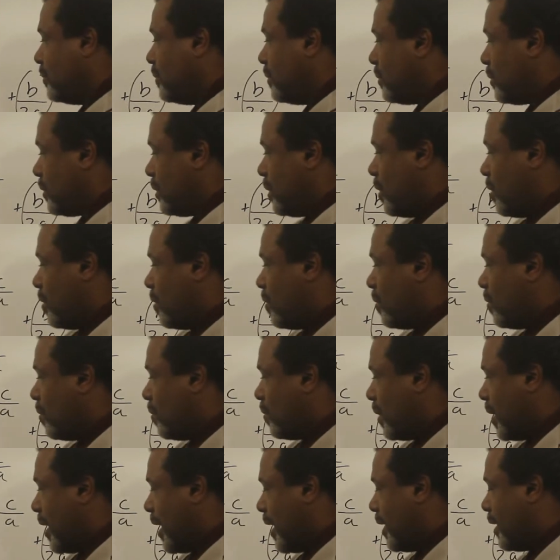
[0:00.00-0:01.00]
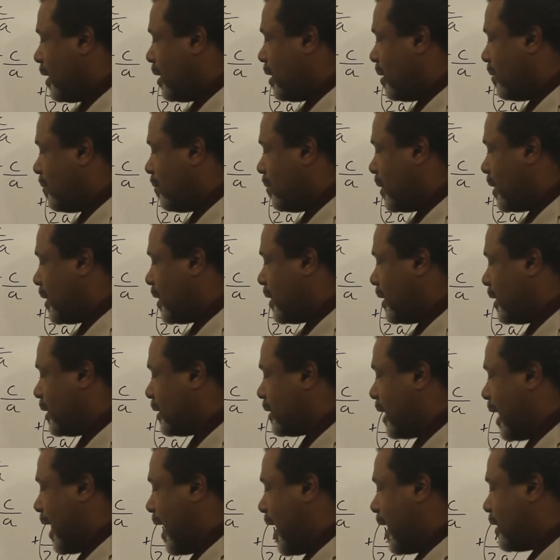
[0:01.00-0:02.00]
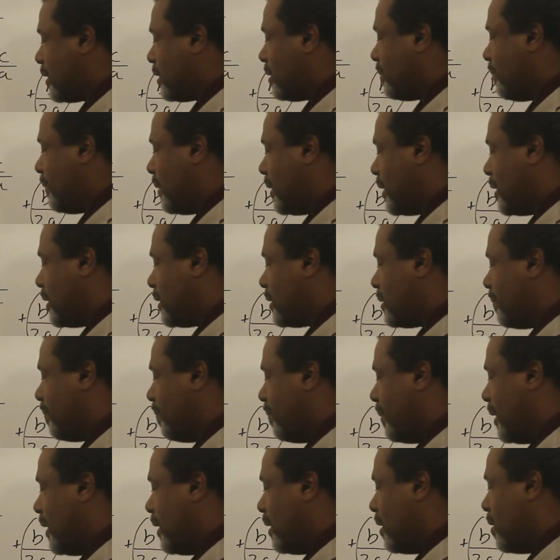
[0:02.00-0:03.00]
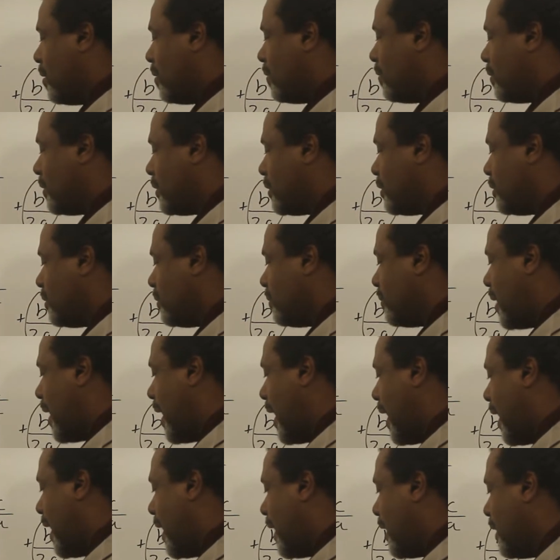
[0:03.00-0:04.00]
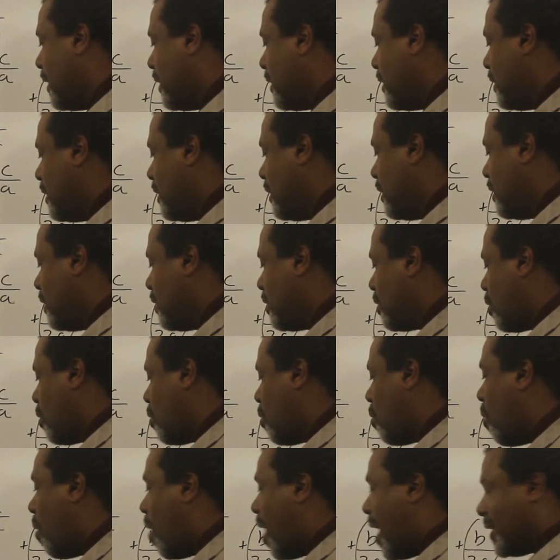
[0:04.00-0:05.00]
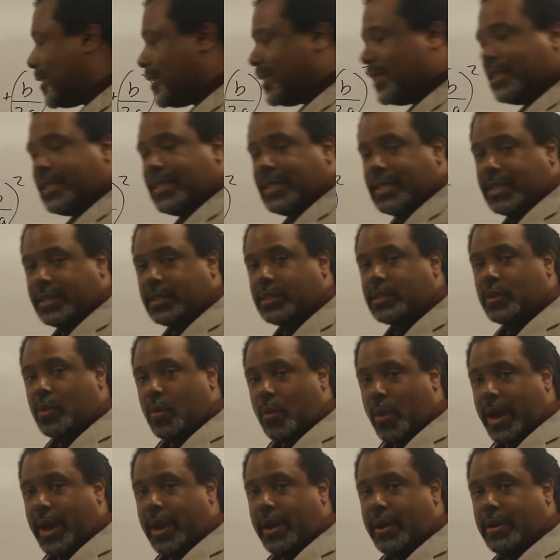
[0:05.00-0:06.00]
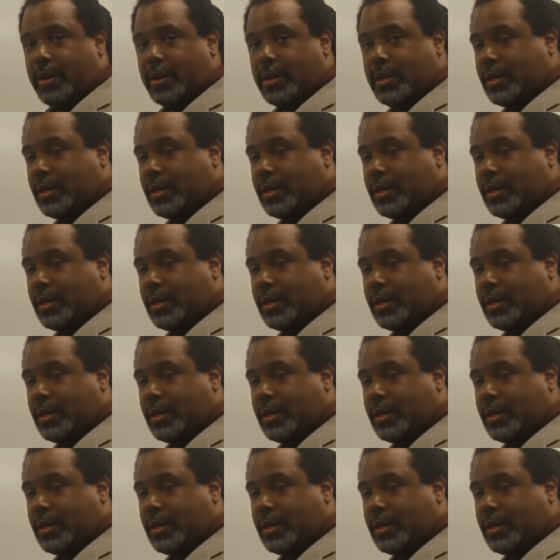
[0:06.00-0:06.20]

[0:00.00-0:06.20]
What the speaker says: So what I end up with is x plus b over 2a quantity squared.